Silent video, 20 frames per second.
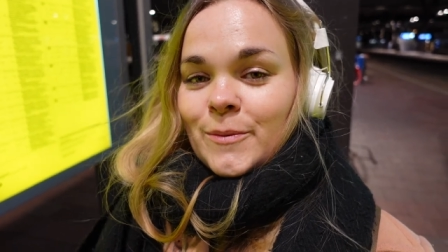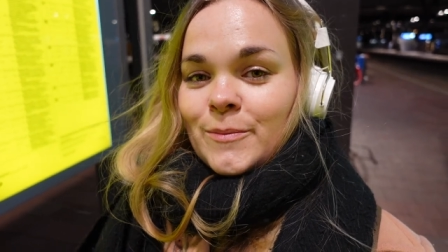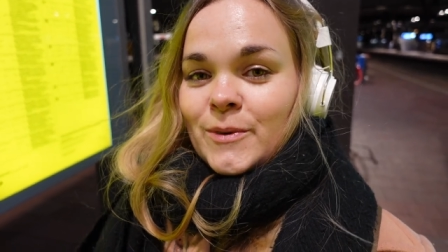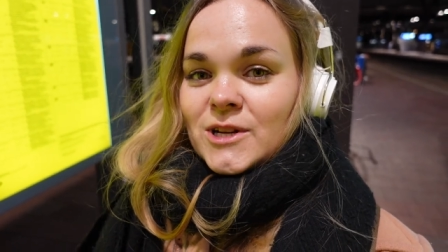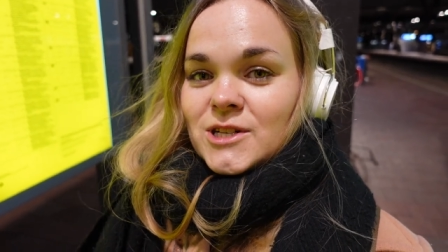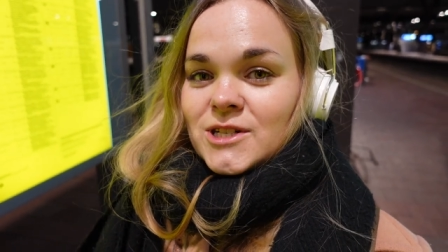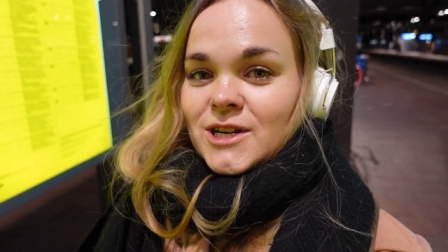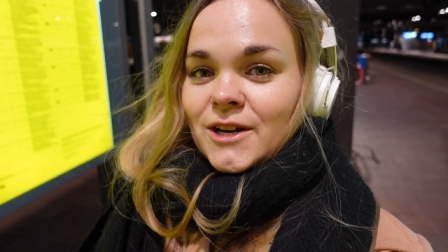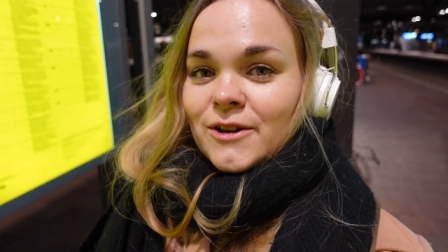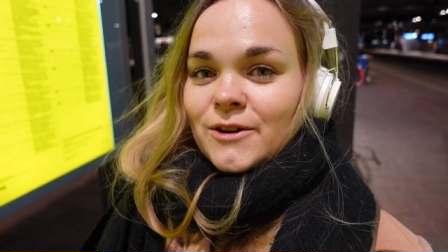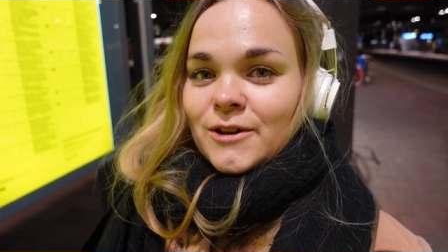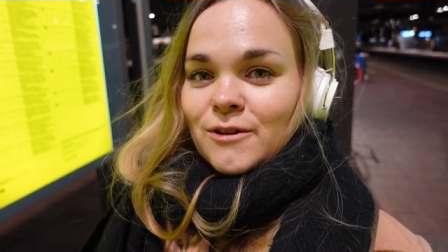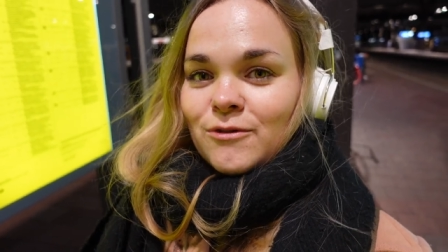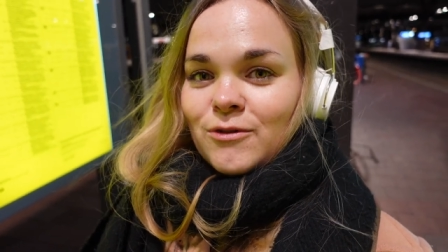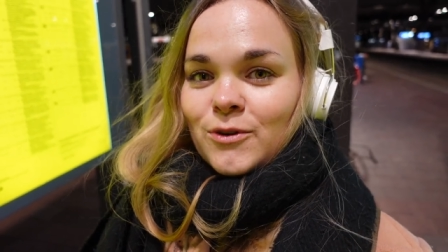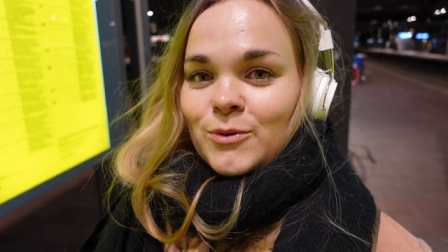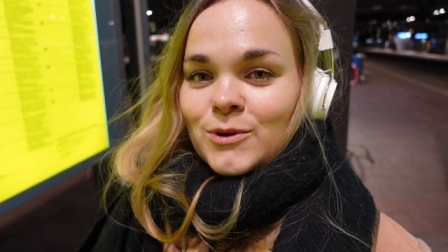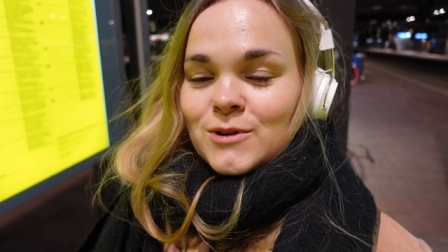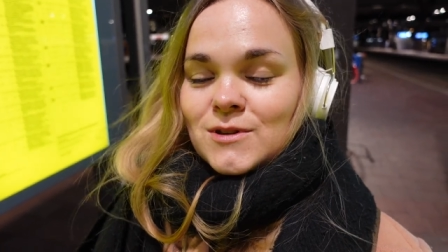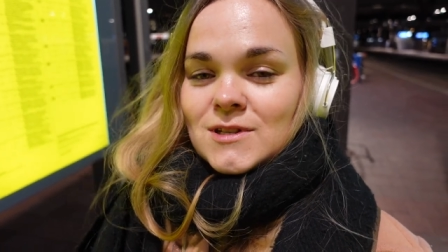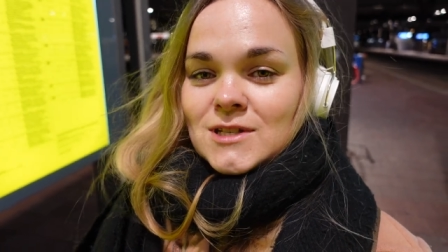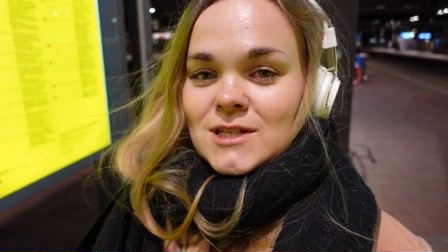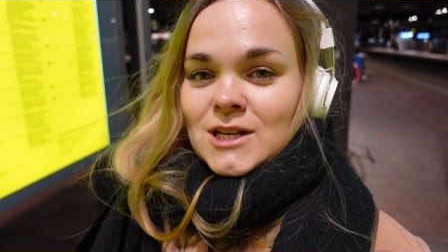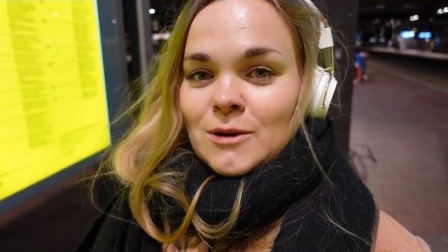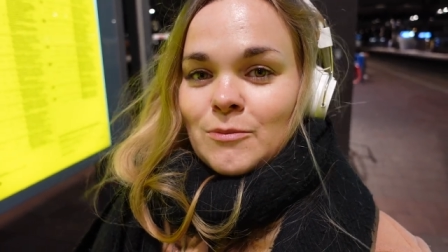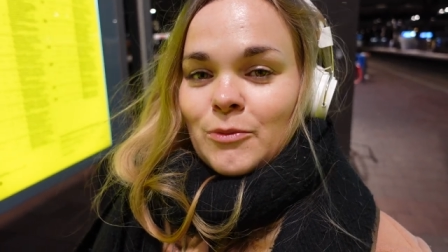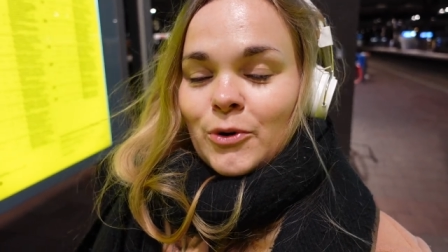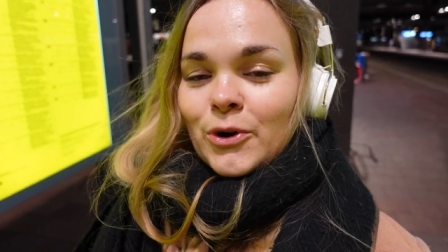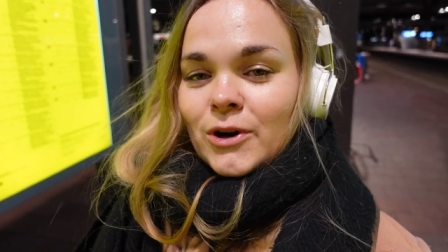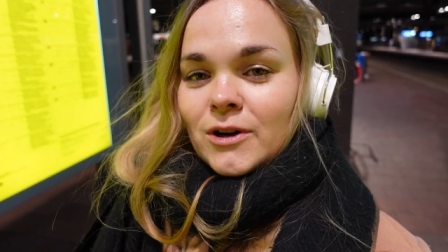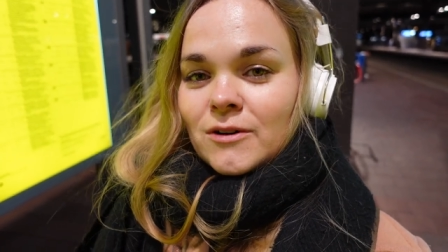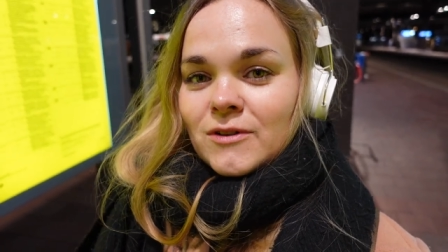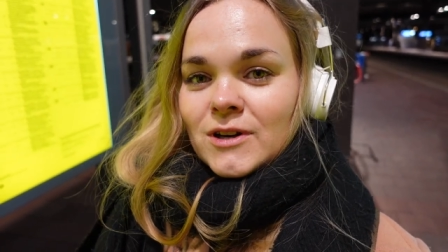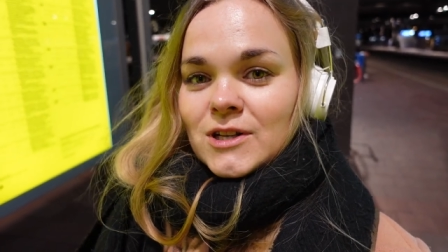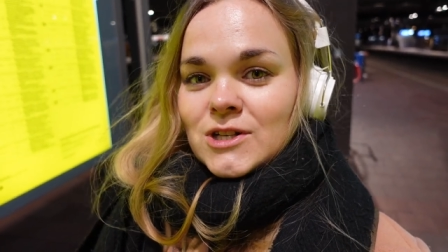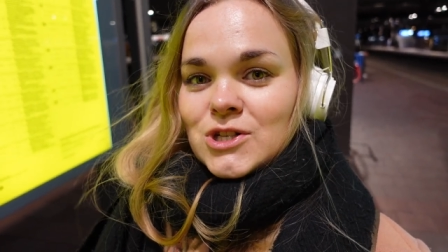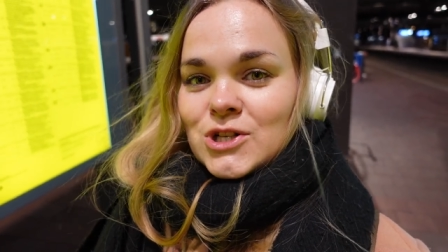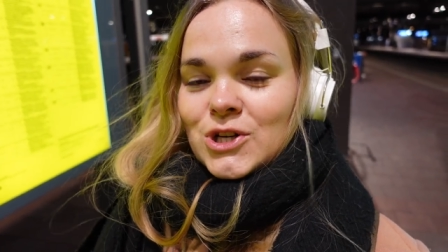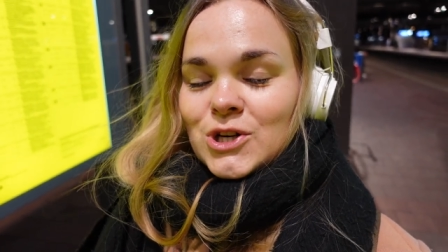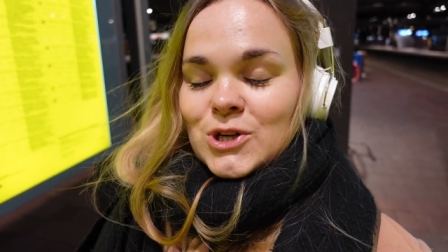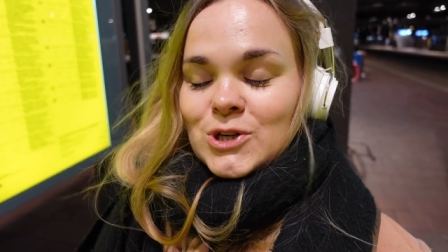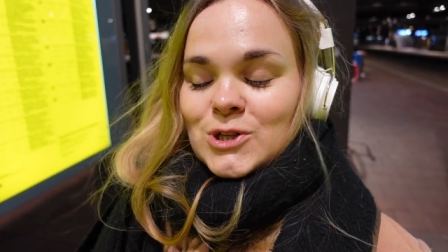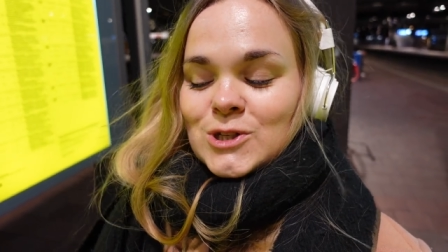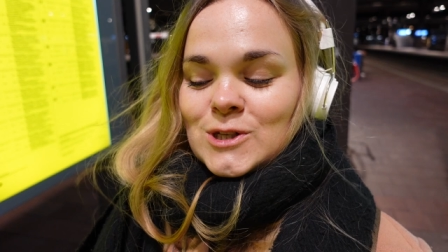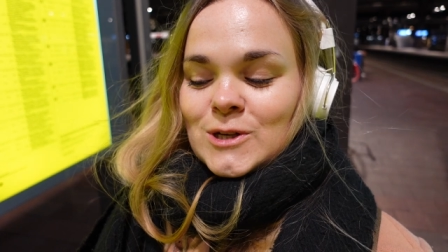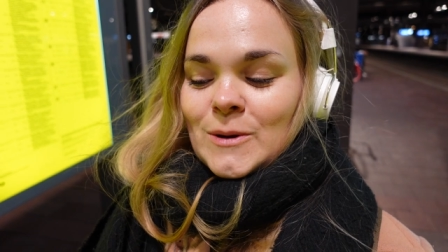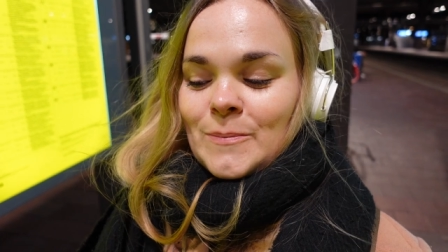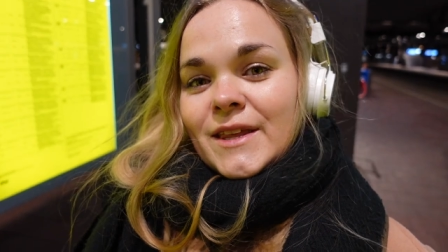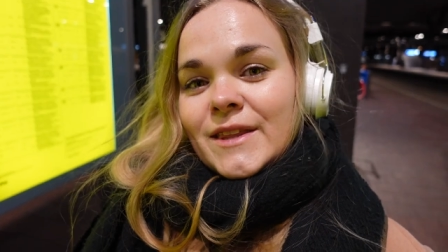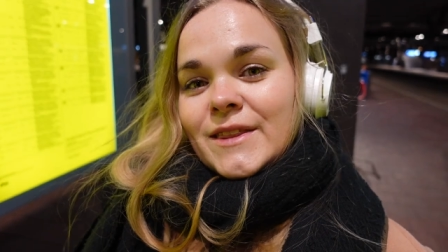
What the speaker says: my channel if you want to see more adventures.